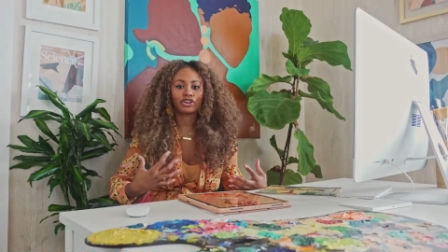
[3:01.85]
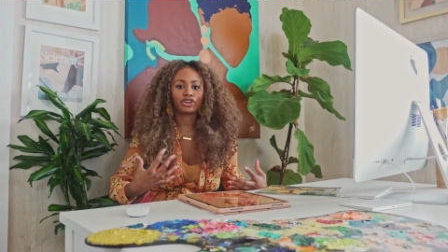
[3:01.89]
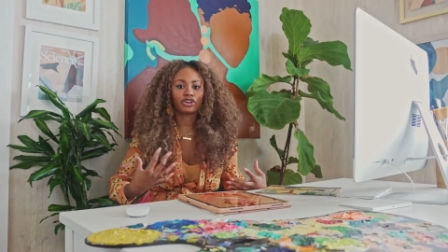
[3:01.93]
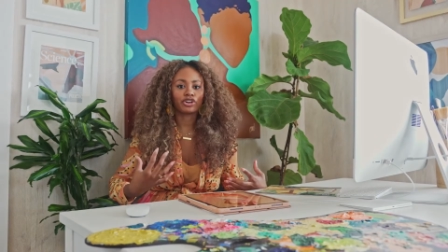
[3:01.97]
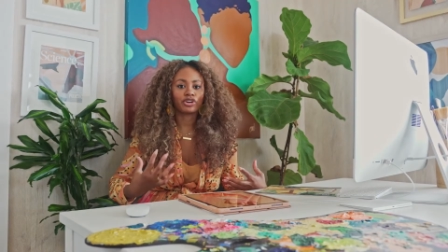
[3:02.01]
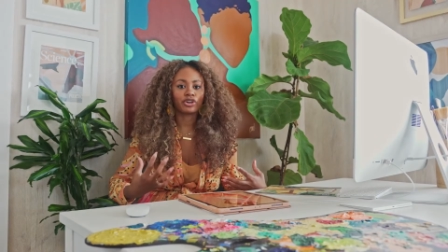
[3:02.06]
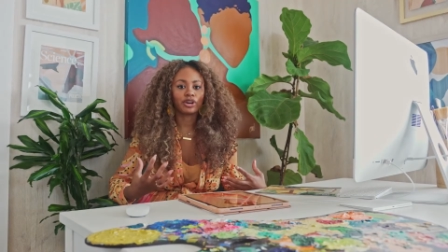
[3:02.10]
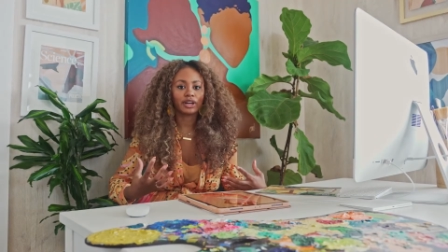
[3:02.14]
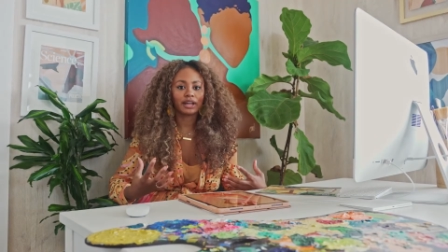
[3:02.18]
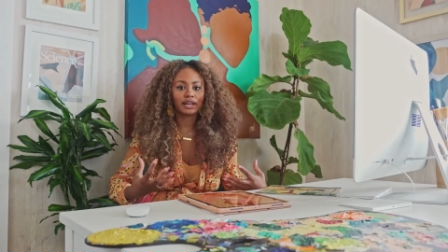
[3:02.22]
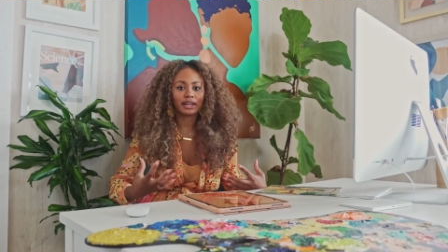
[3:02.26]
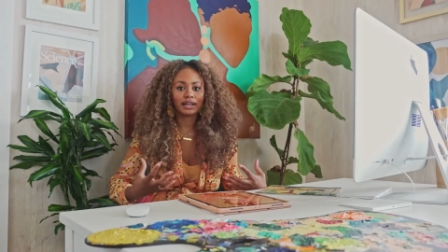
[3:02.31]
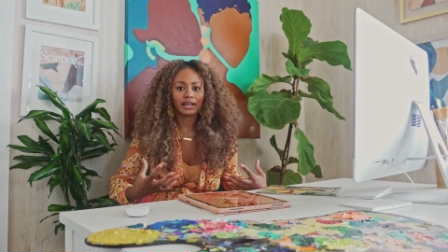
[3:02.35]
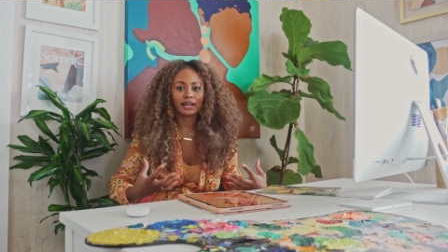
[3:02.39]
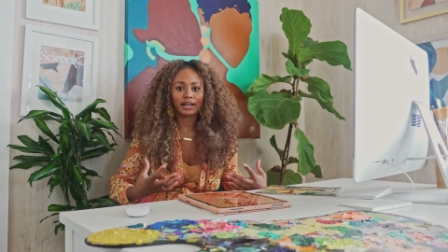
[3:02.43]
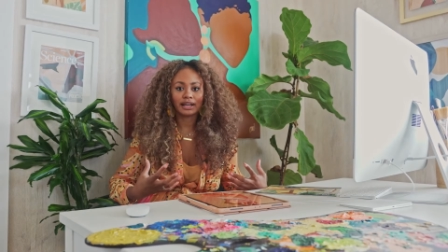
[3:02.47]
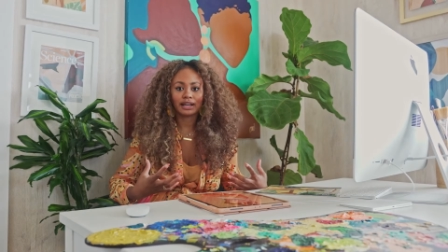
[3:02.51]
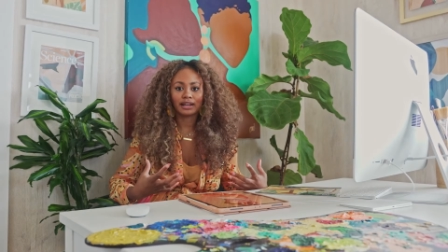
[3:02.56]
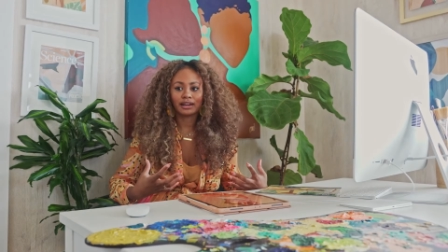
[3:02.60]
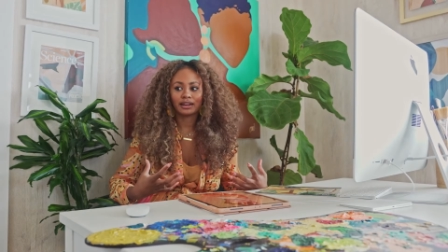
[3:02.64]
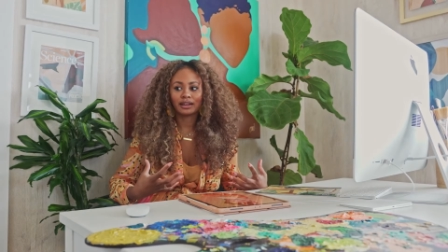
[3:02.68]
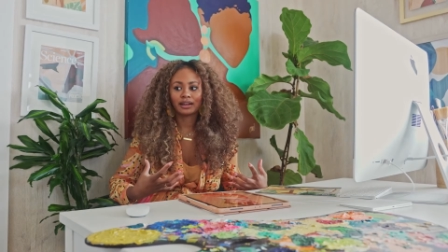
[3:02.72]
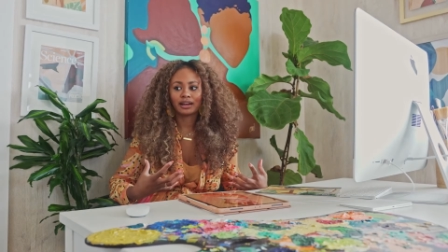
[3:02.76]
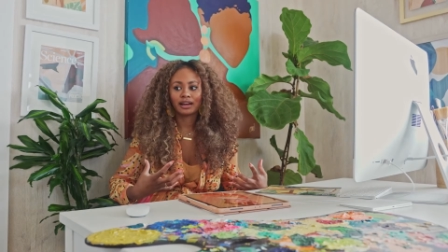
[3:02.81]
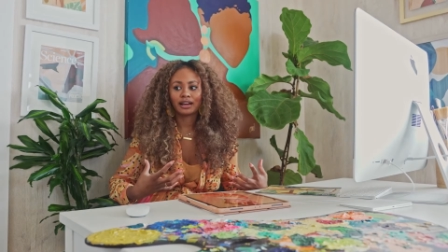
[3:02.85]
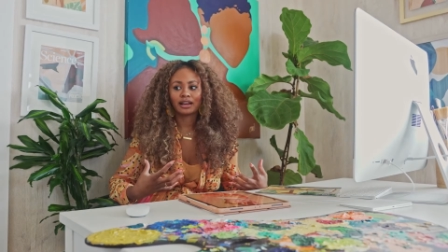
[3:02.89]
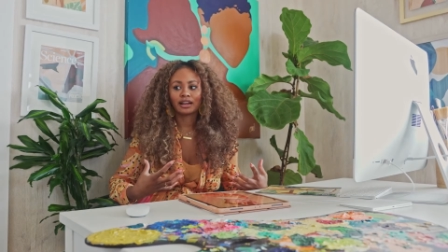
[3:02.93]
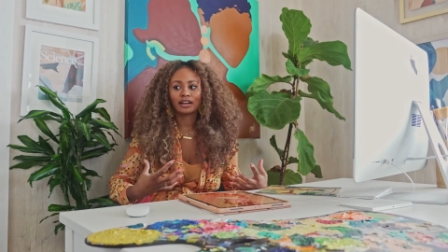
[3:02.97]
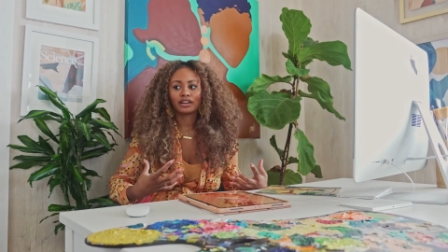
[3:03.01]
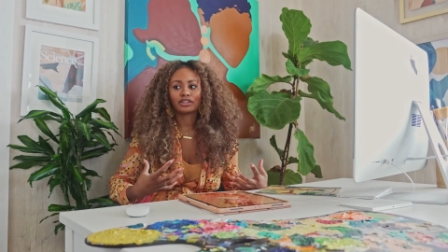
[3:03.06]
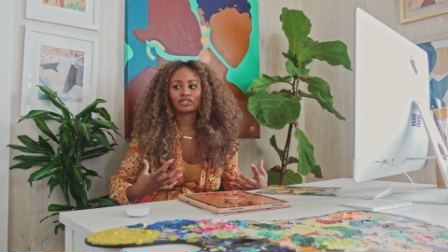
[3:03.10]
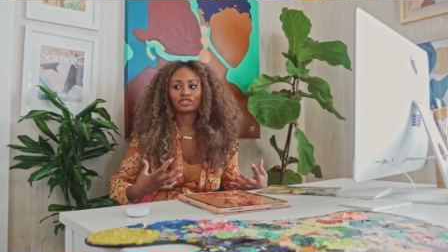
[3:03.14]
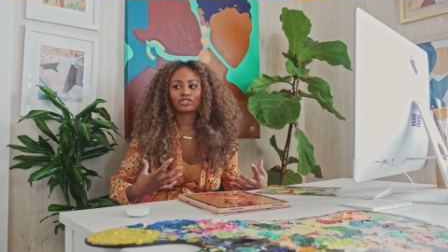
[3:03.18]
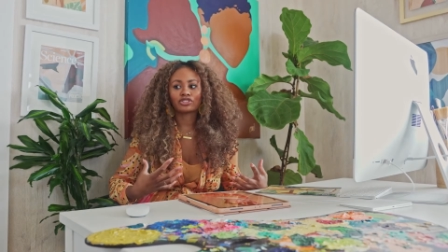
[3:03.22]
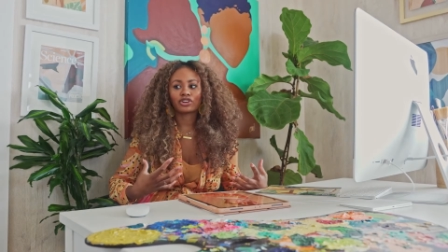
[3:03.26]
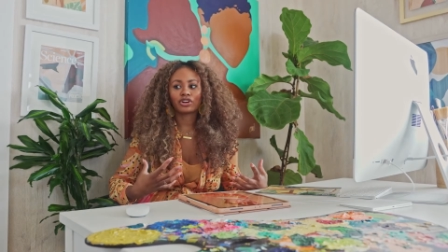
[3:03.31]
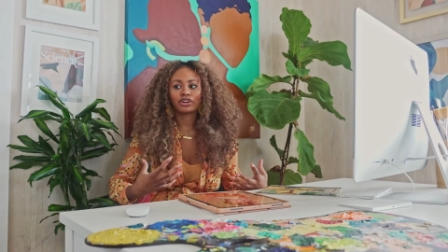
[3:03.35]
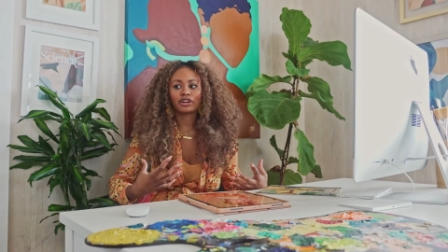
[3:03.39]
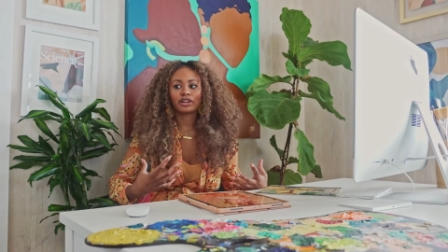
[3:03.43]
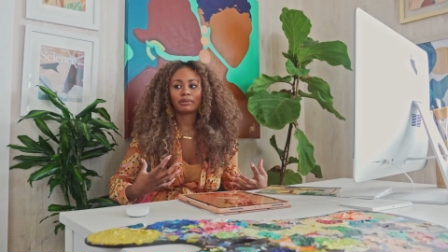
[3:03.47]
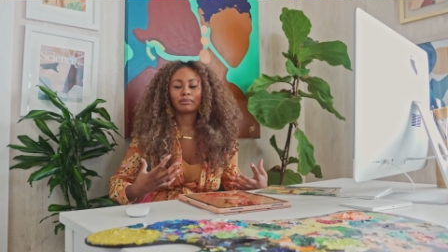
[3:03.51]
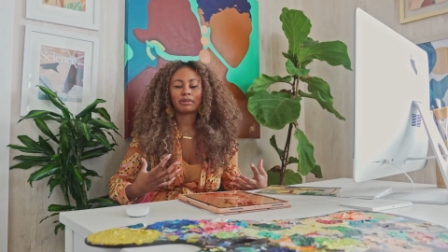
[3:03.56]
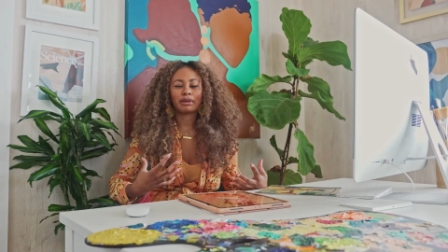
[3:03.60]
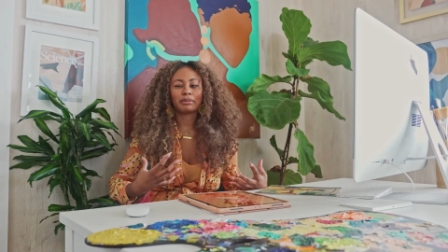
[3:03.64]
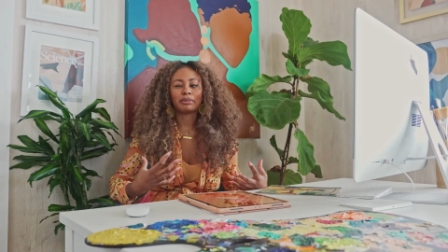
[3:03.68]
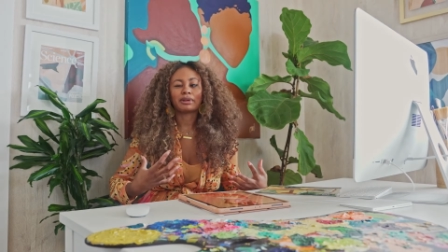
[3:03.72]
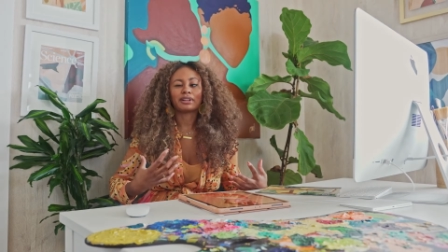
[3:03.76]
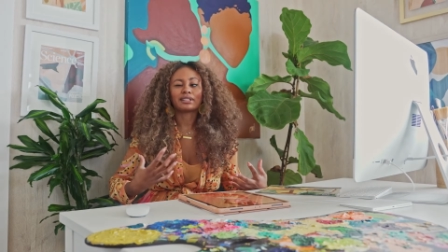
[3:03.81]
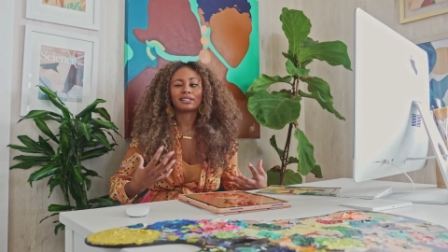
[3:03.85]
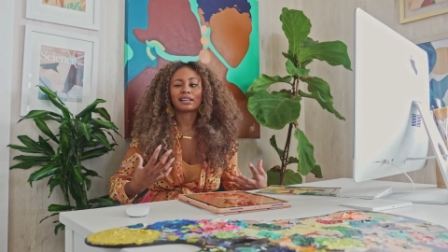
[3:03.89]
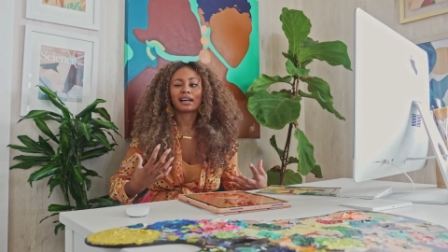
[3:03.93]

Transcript: current and starting maybe a